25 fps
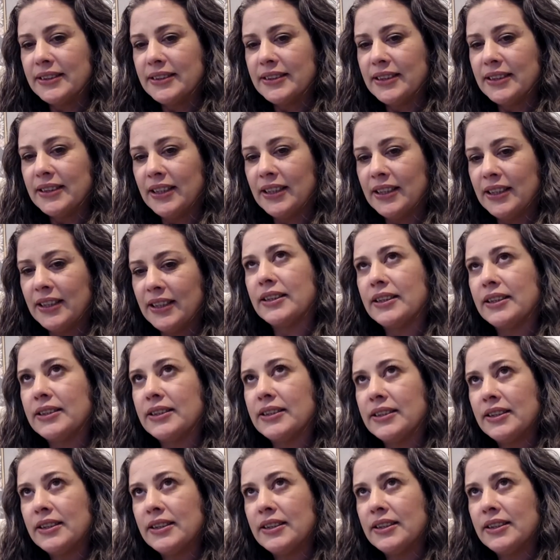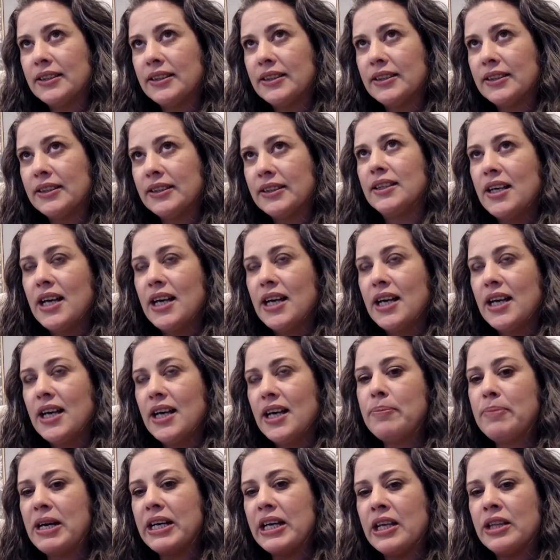Ugh.
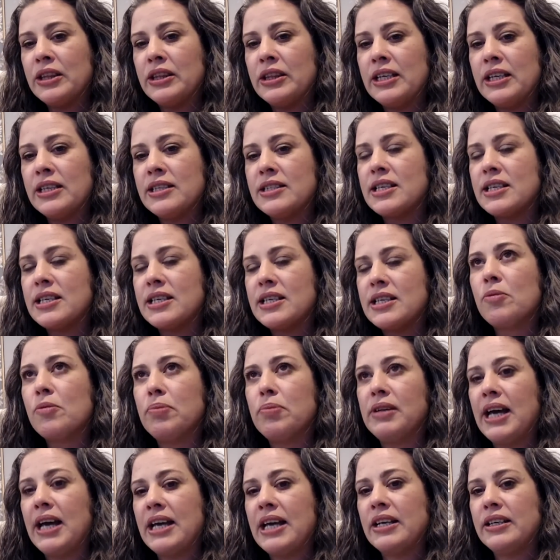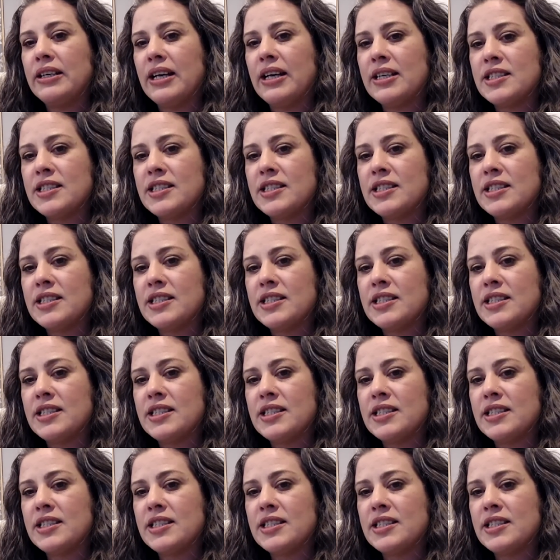Everybody on the entire planet